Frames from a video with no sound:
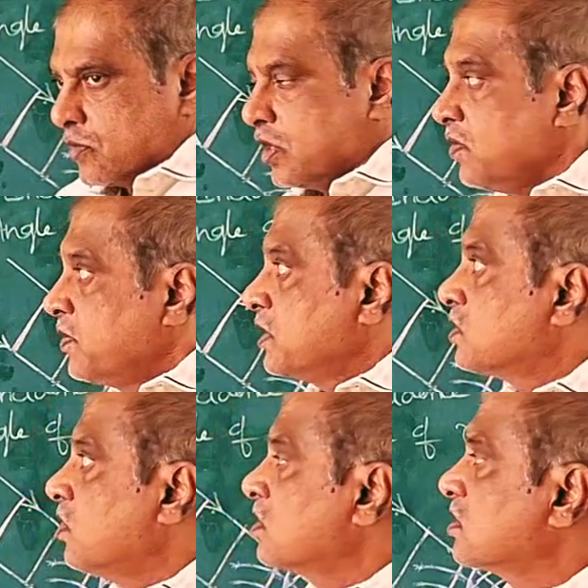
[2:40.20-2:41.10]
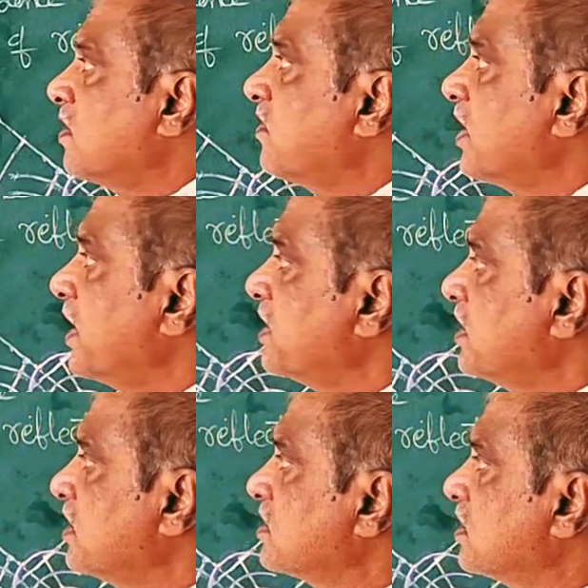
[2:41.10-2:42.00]
If the source of light
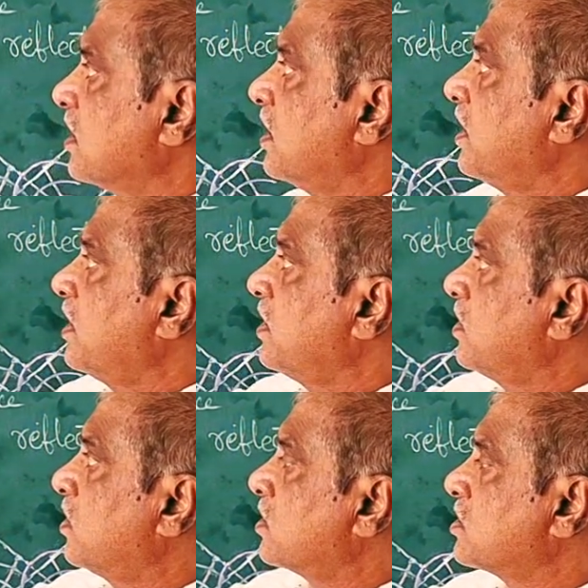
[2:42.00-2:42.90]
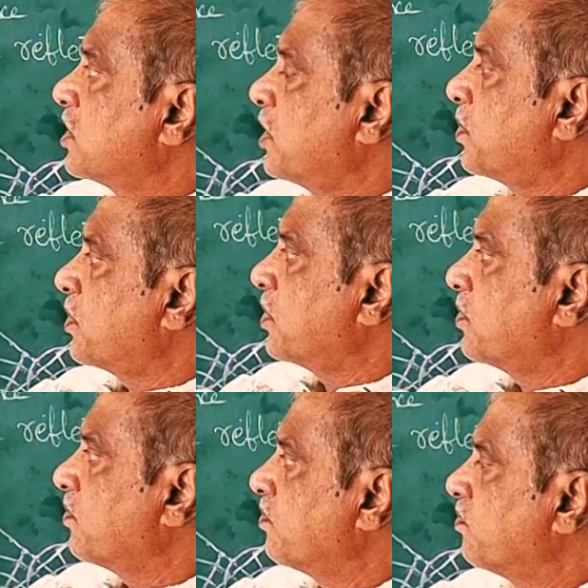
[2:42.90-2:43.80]
is linear shape,
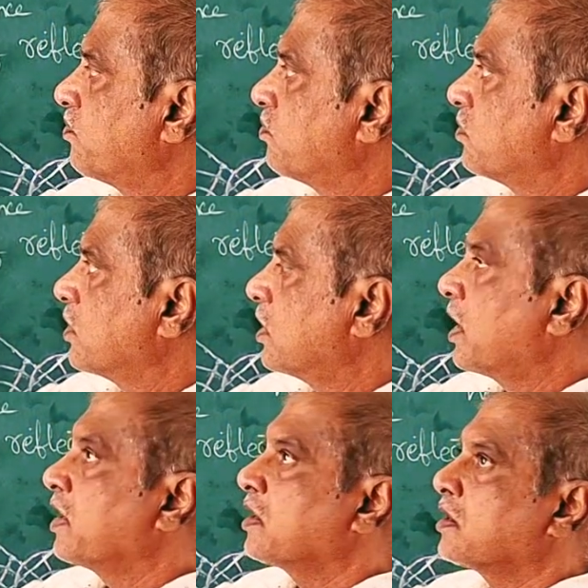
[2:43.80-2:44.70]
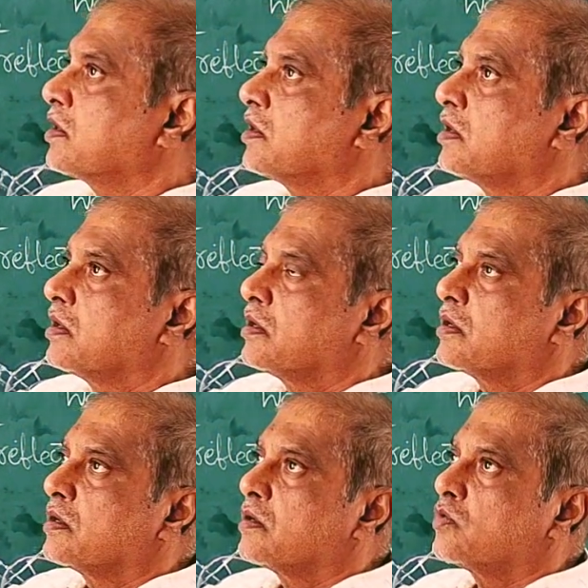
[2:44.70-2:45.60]
like
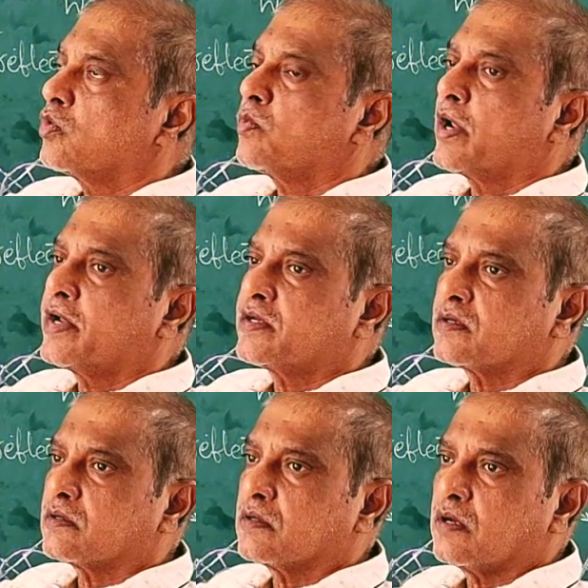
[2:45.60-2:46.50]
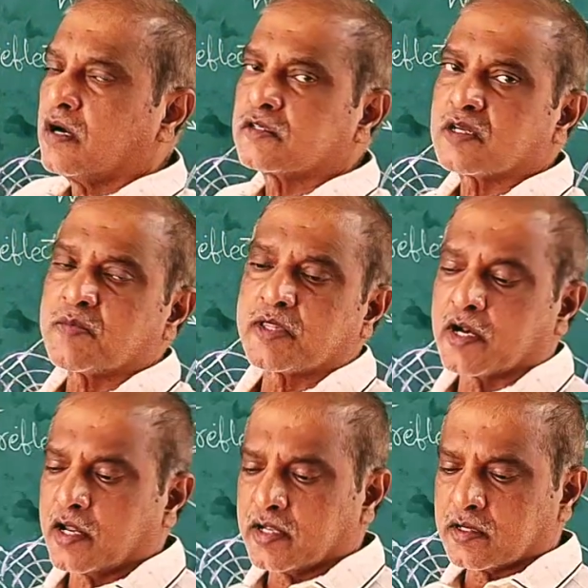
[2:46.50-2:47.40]
tube light or some other
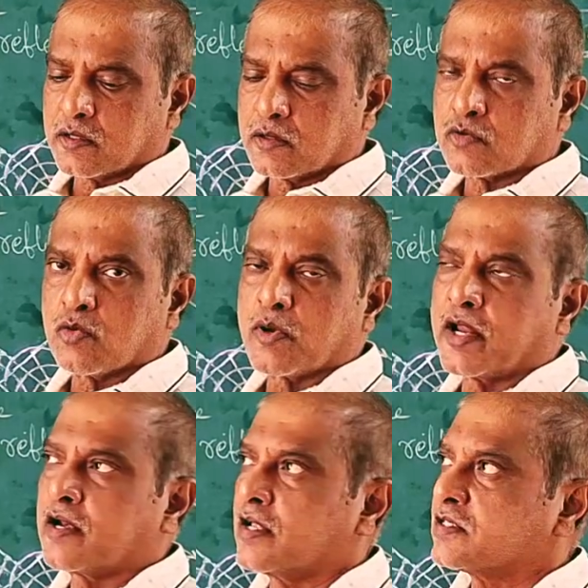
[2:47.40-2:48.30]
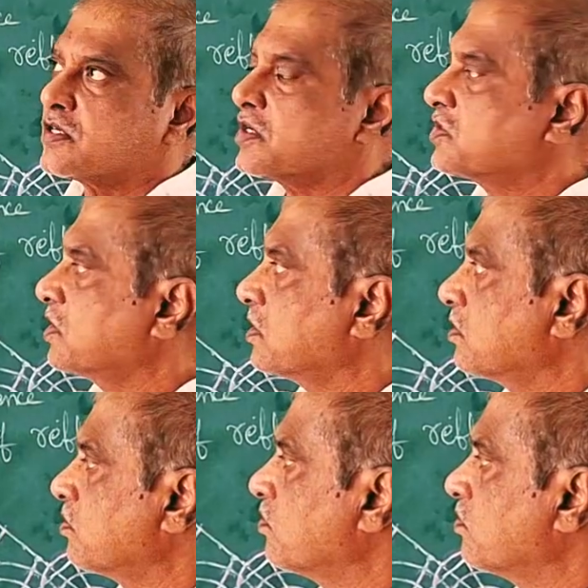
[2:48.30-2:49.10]
like tube light like structure,